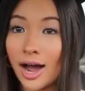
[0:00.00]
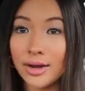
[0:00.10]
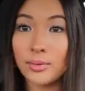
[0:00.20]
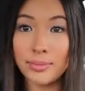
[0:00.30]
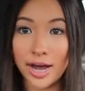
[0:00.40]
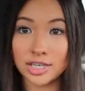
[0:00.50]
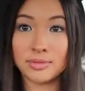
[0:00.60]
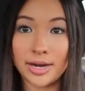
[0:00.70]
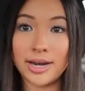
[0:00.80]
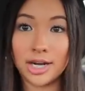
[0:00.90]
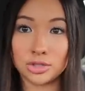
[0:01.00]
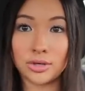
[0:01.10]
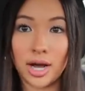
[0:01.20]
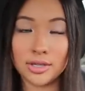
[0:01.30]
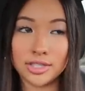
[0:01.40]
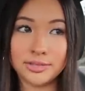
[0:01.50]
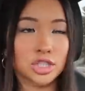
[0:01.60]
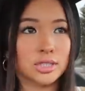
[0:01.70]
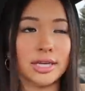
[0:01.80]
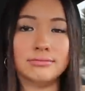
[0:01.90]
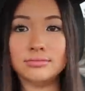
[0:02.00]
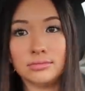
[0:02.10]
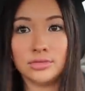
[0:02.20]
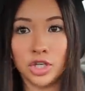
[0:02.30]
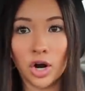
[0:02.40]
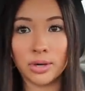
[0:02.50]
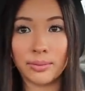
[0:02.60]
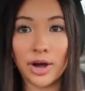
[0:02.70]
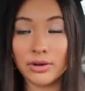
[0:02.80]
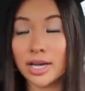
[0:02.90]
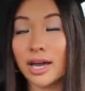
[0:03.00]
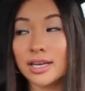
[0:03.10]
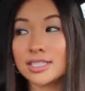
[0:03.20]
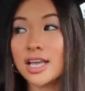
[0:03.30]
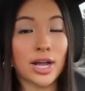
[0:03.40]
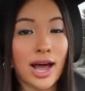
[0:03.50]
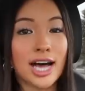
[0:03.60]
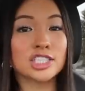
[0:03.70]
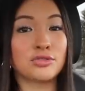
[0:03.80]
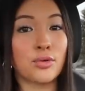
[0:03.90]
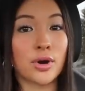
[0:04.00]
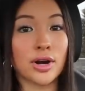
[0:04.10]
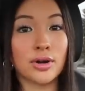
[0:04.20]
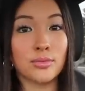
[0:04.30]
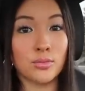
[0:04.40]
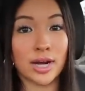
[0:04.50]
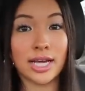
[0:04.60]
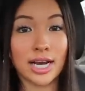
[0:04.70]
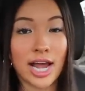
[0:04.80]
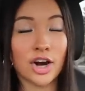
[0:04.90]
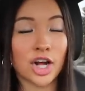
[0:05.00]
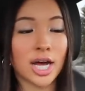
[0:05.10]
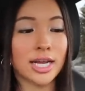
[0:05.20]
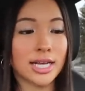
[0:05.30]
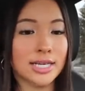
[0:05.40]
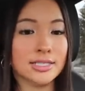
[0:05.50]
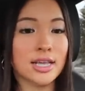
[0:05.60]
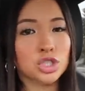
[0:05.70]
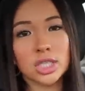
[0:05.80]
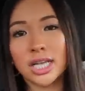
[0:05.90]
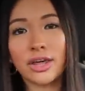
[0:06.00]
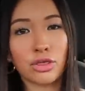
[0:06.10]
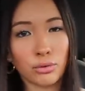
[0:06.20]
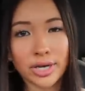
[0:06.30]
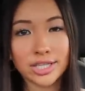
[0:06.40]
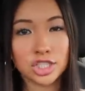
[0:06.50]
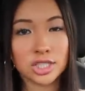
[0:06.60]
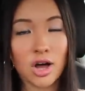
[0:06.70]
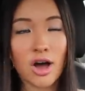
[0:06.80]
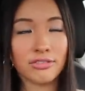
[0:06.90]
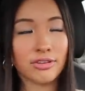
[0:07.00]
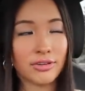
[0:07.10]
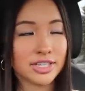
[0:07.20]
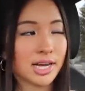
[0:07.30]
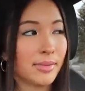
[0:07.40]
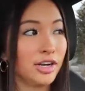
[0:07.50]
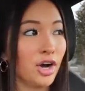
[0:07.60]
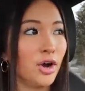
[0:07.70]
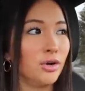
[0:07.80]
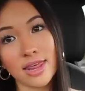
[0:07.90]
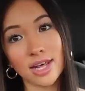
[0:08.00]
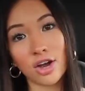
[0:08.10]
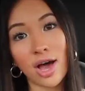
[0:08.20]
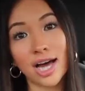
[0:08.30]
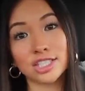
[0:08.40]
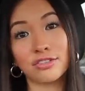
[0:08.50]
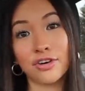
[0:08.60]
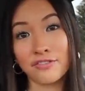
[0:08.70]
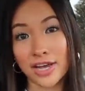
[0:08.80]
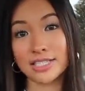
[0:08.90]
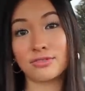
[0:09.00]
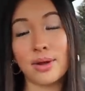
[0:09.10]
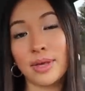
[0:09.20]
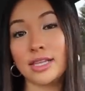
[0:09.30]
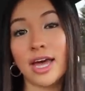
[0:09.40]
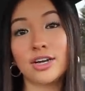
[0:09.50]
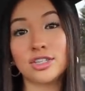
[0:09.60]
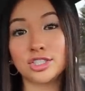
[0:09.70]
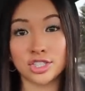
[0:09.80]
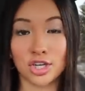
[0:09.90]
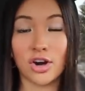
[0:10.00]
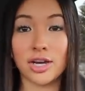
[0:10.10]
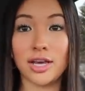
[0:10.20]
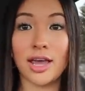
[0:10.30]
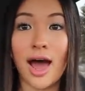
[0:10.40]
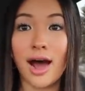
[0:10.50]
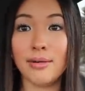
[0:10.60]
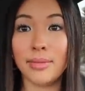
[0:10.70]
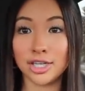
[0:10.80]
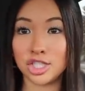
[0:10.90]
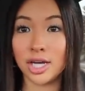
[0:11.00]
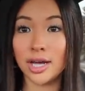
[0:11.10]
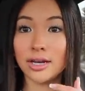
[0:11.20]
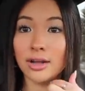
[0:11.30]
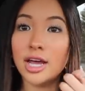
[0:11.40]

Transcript: I went back to my natural color, just like dark brown, I guess. What I ask for when I get a haircut is usually like three inches off every time I go. And then I'll ask for face framing layers starting at my chin.